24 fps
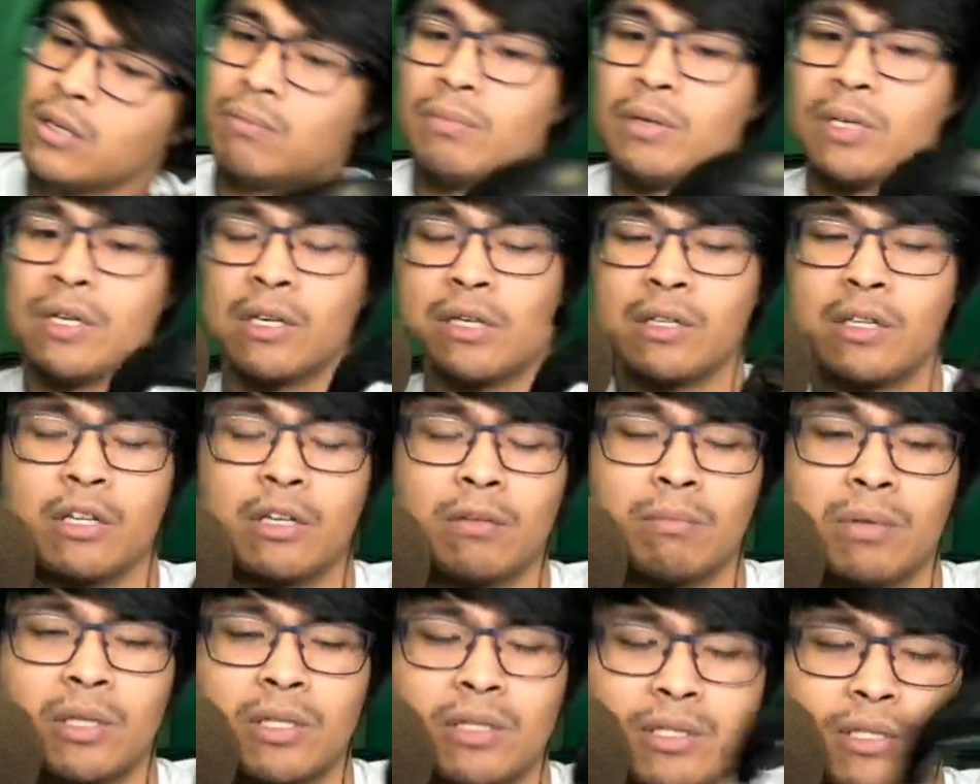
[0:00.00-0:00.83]
being a
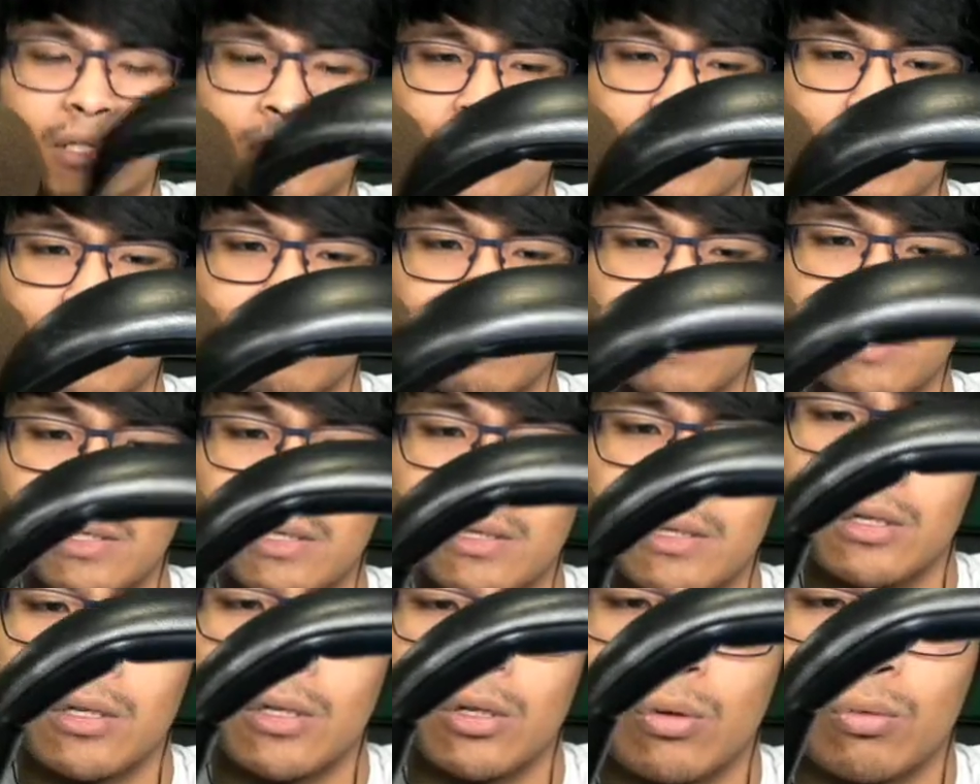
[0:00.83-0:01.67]
little bit
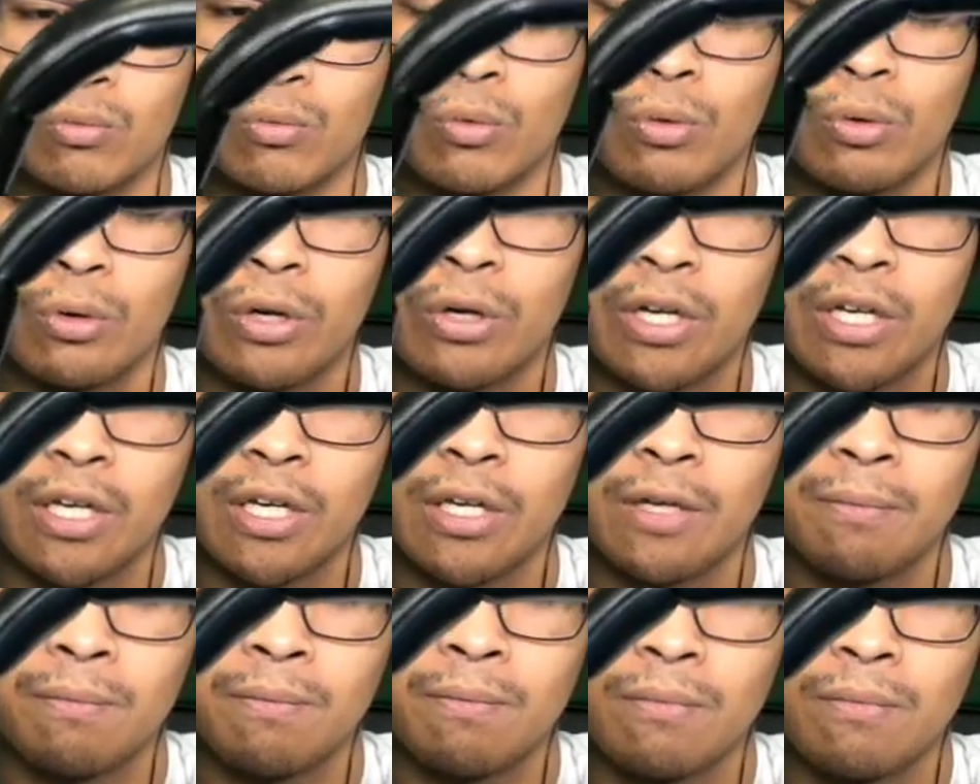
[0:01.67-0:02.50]
worn
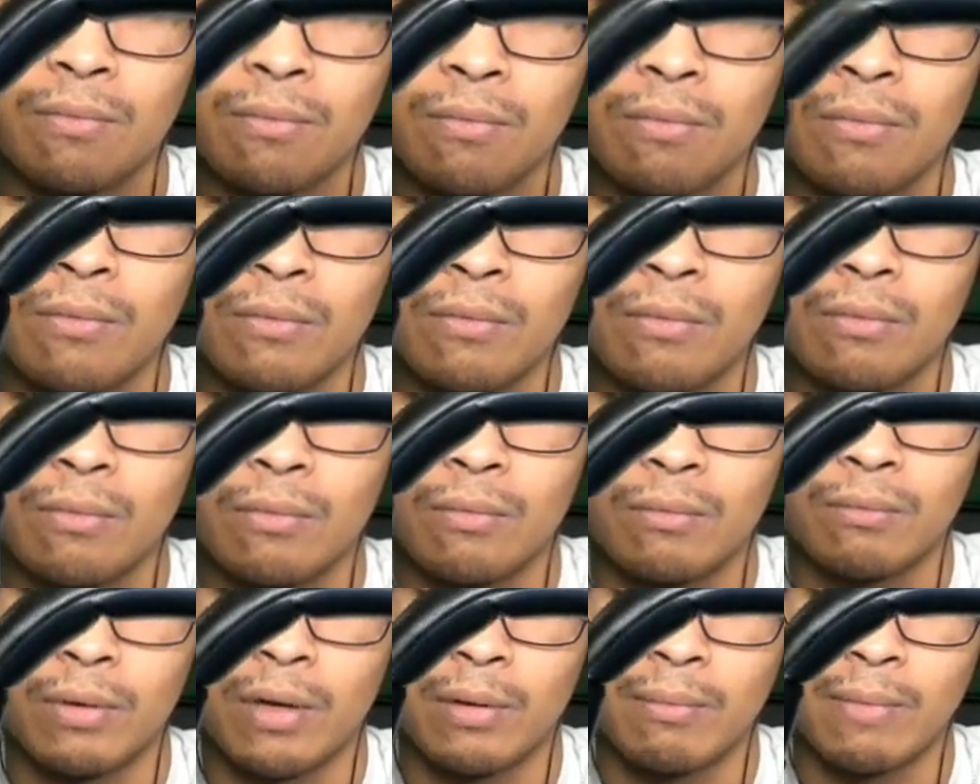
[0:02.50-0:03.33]
in.
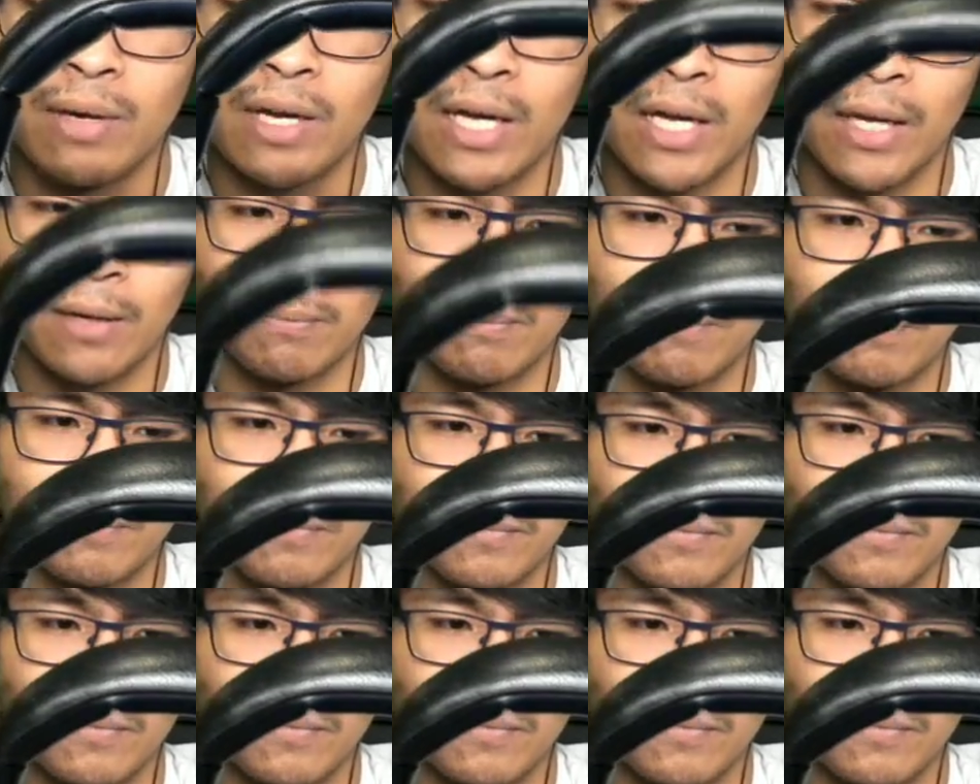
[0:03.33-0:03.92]
But man,